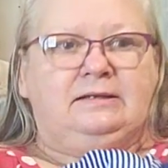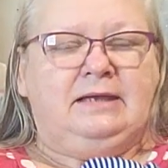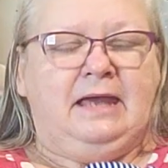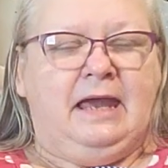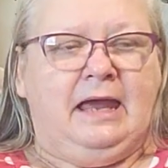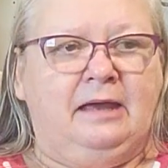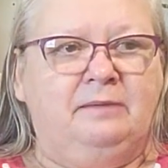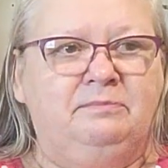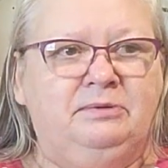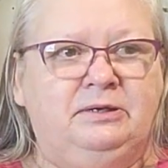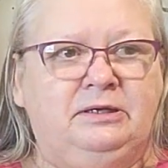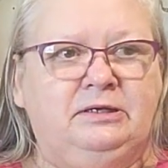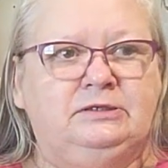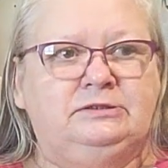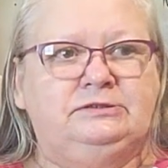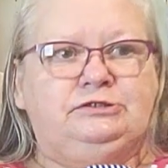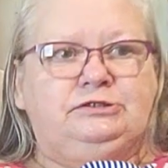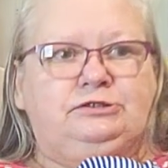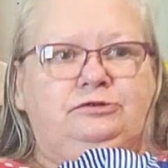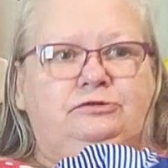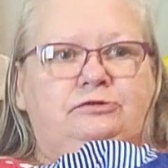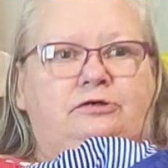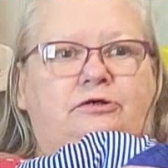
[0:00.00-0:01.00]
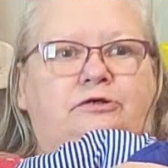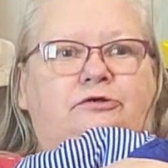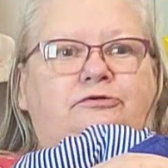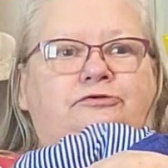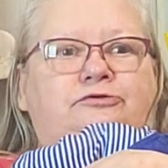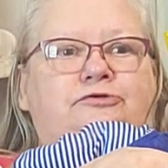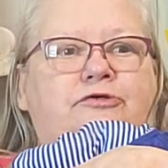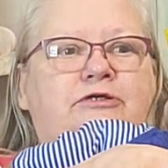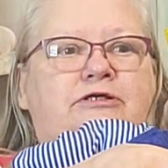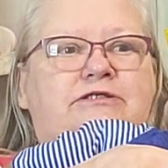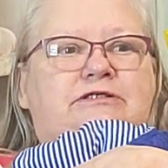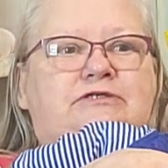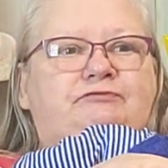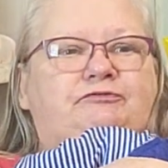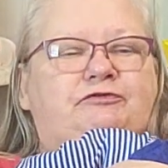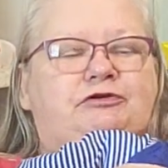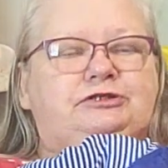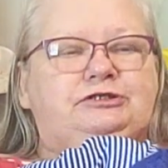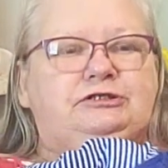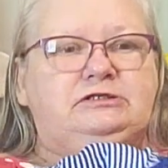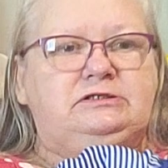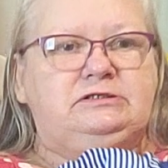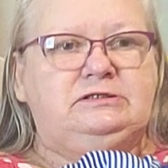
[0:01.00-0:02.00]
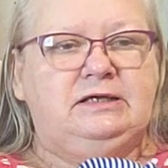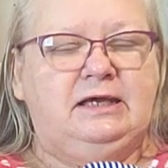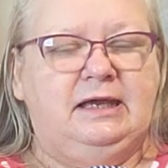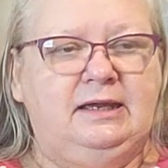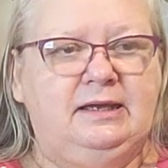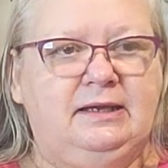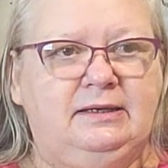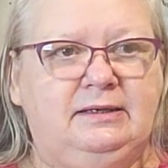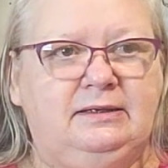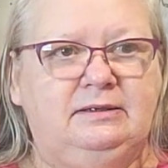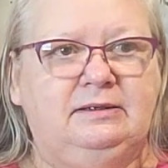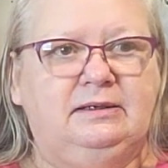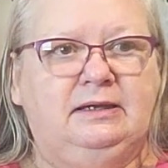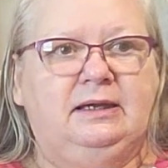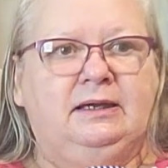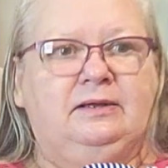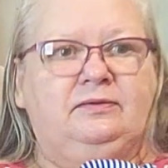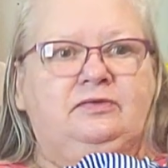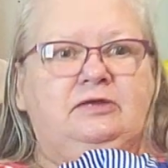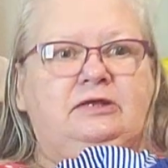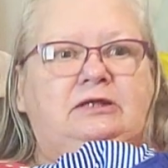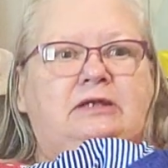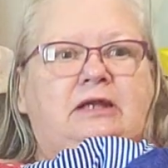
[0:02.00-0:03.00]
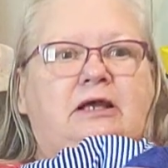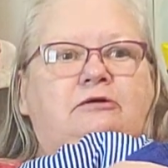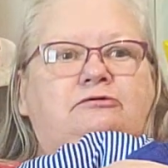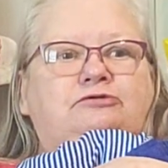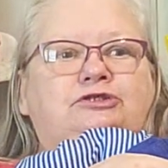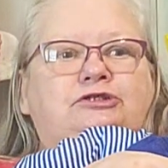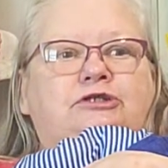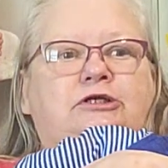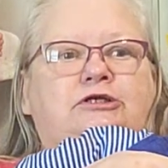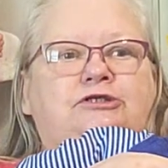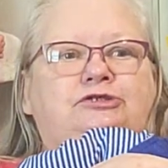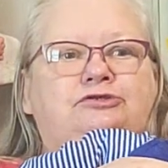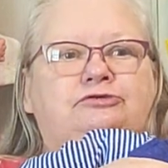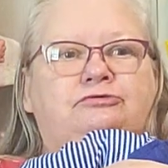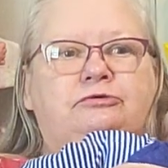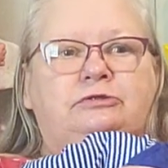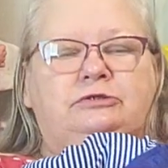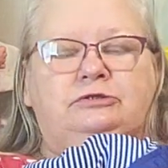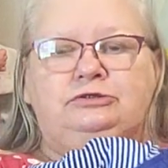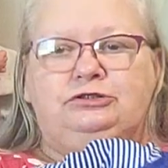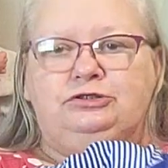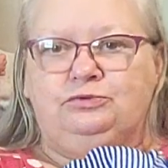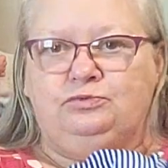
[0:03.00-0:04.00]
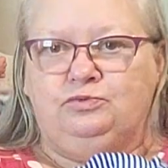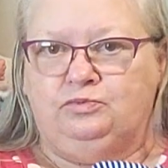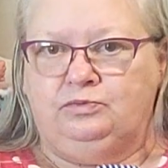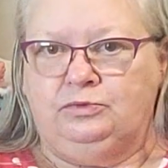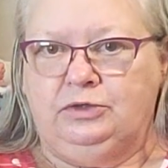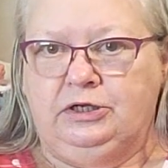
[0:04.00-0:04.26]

Gabby into her dress for today, and then I'll change her into